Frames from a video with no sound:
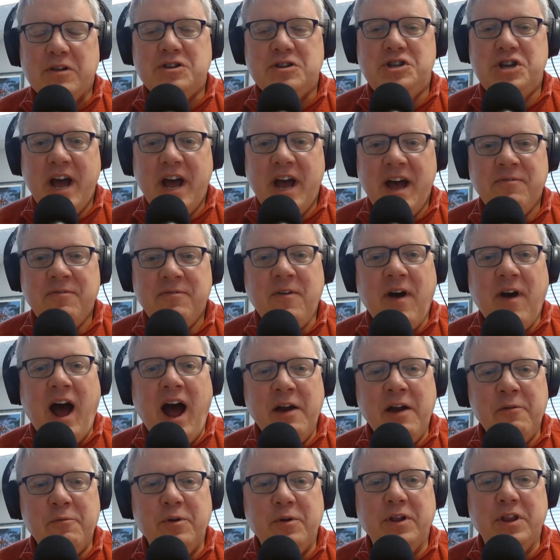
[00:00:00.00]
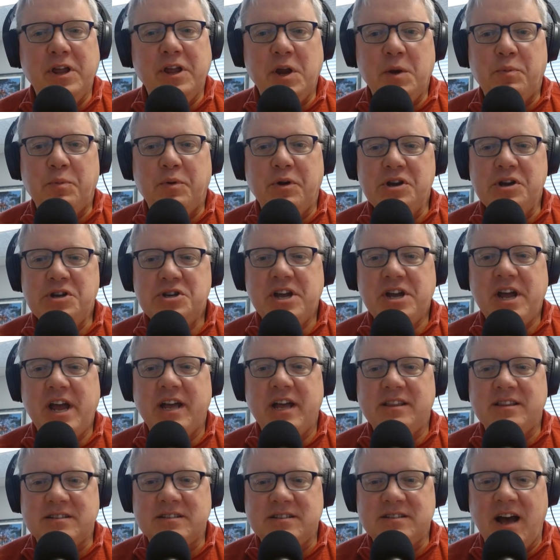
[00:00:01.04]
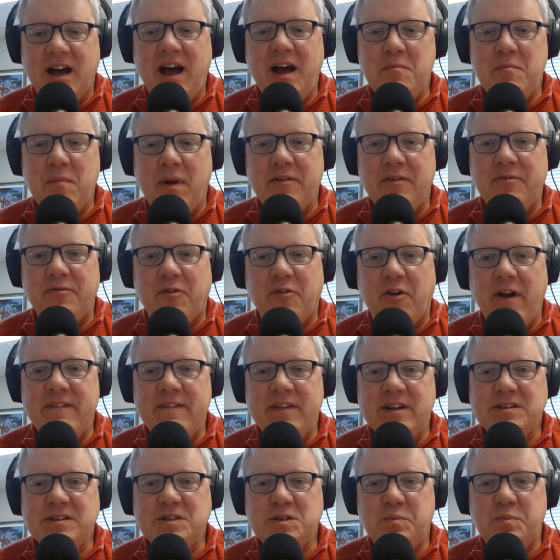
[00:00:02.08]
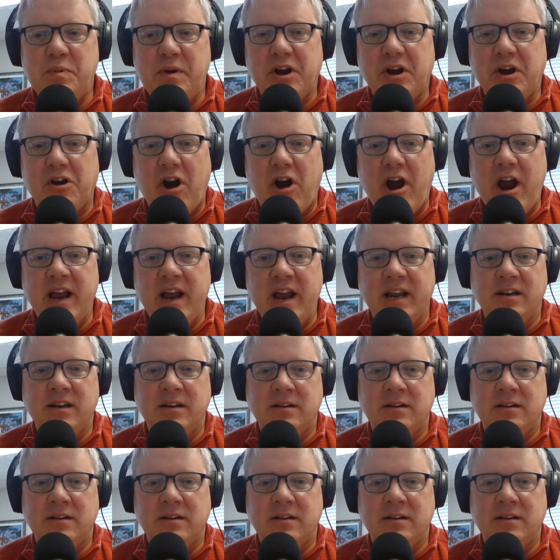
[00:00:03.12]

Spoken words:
Geoff, I really appreciate the time, my friend. This has been great.